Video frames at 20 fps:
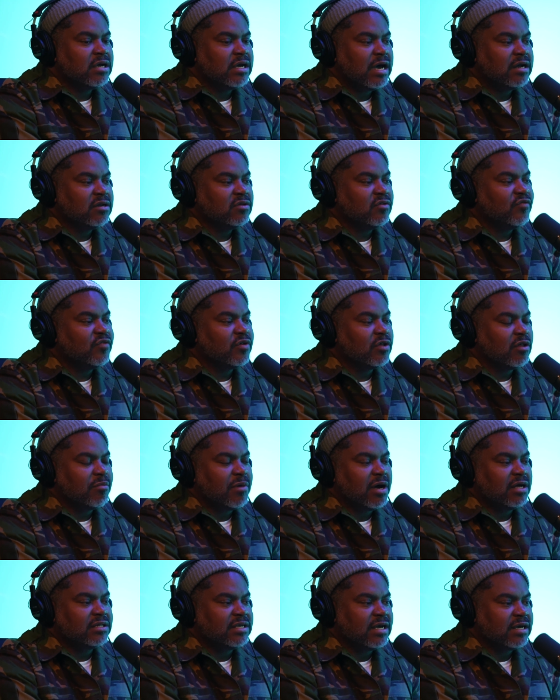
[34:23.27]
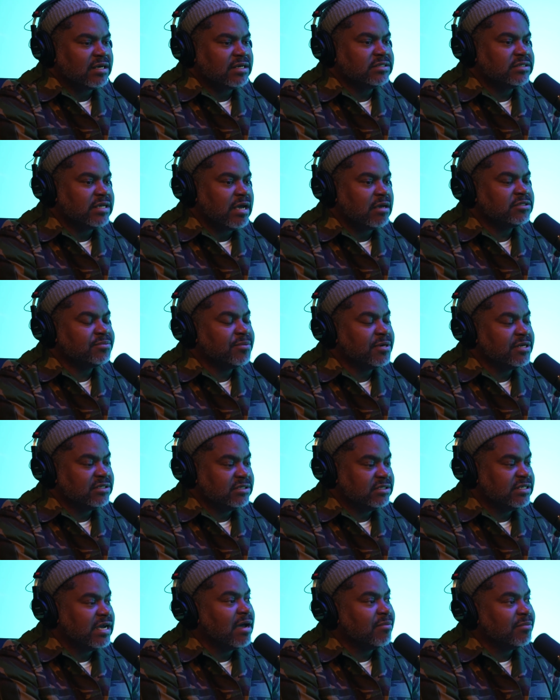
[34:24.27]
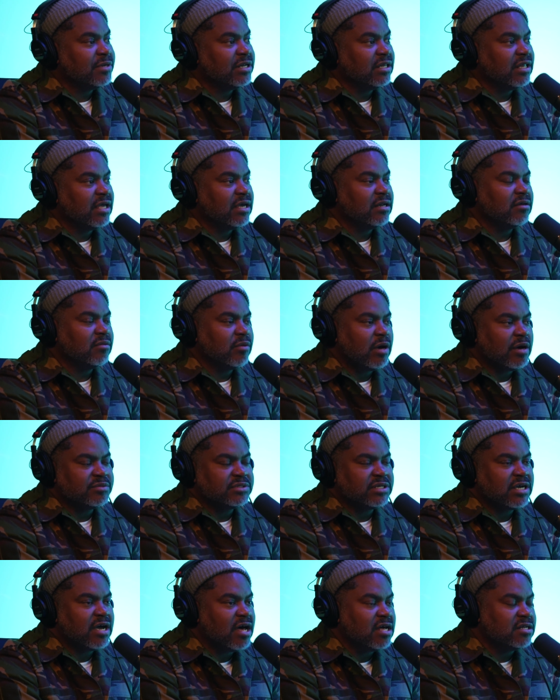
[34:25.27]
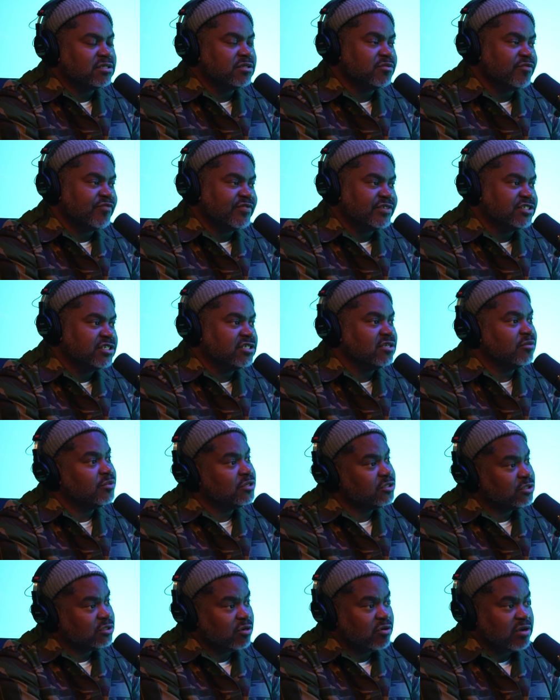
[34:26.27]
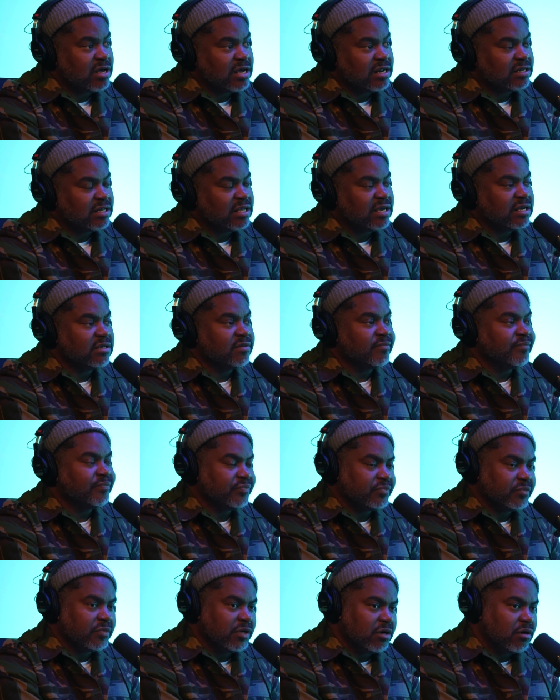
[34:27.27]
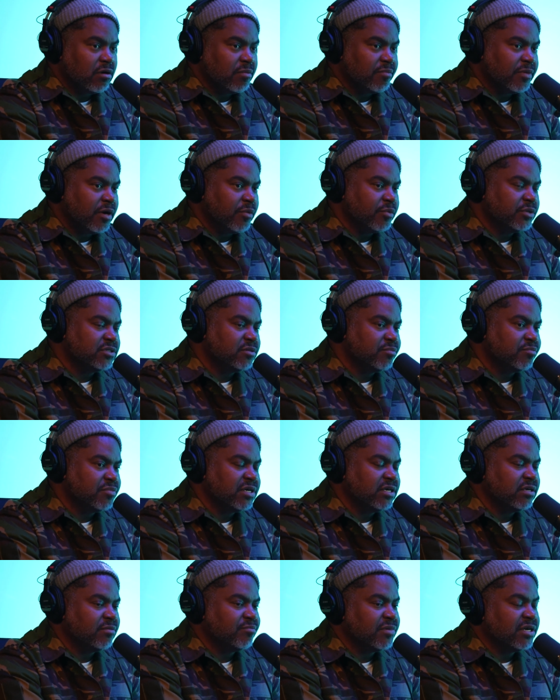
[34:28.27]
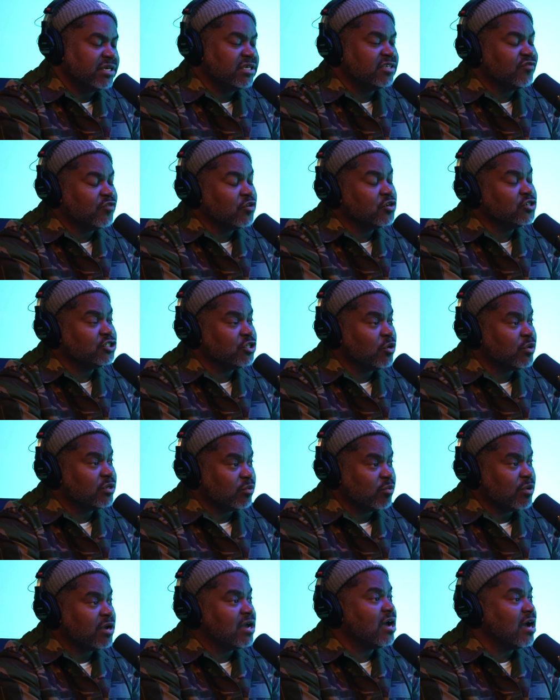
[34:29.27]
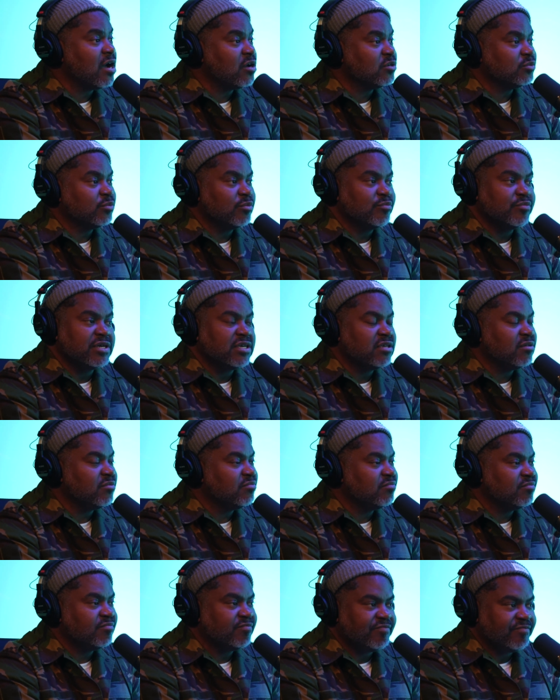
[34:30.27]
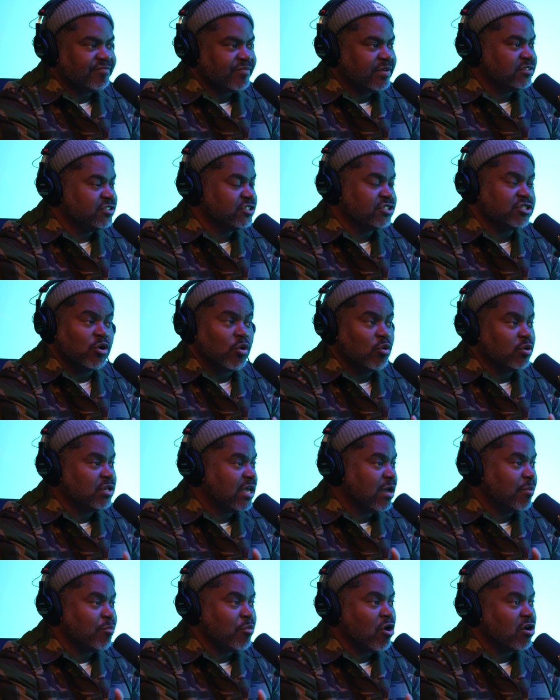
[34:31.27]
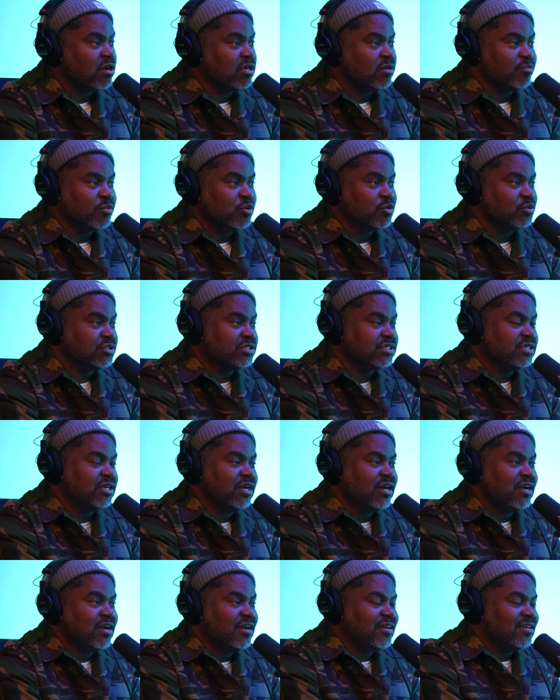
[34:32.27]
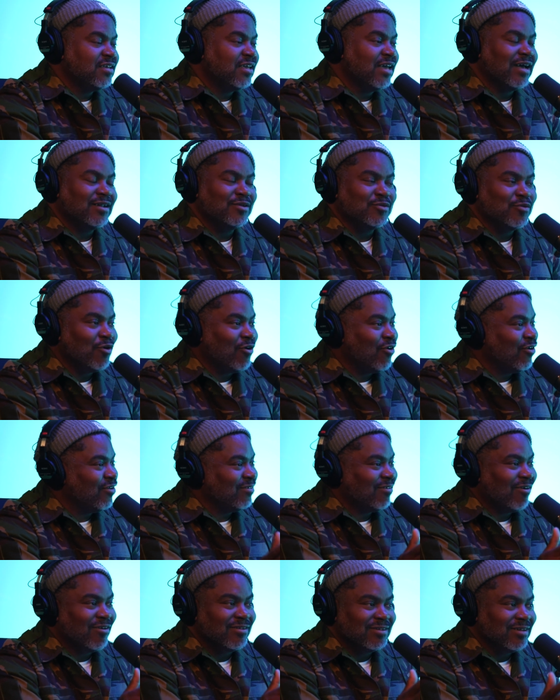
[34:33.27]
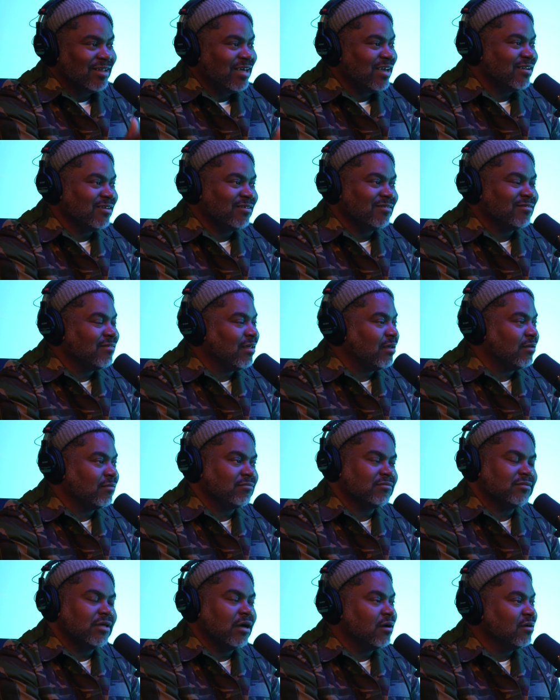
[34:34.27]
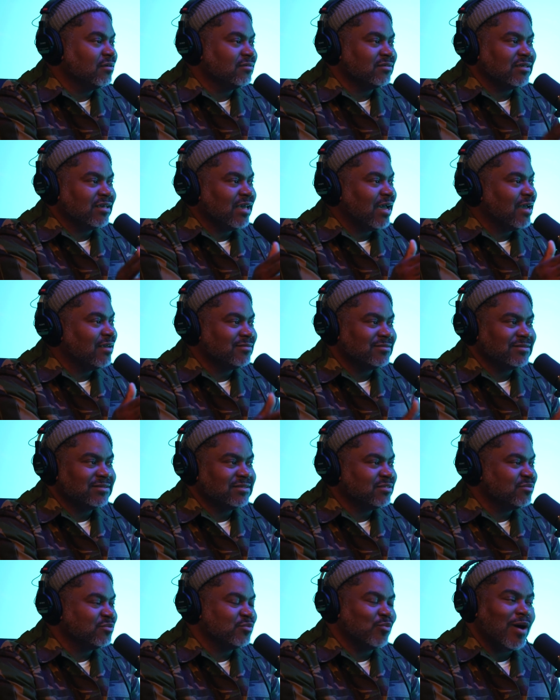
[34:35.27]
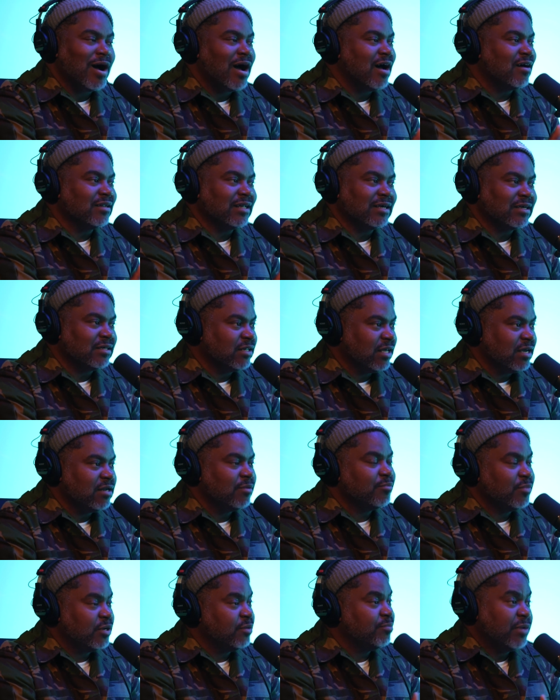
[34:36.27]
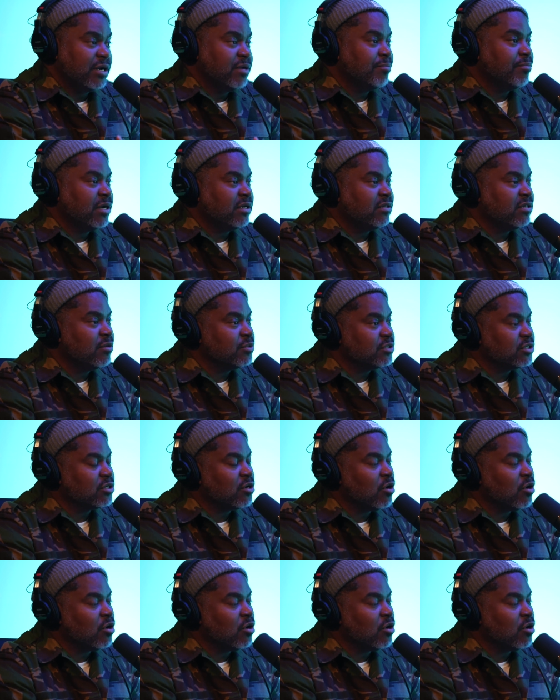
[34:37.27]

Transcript: How do you feel about that? Because I spent time in Atlanta. When I was in college, I was in Virginia. We used to go to Atlanta. Um, I went to Biggie, Biggie's first show at the warehouse when Biggie they just only had party That's bullshit. Hard. Yeah, I knew all all Atlanta like thugs and gangsters. It was wild, like Atlanta. But mm-hmm. but but there was a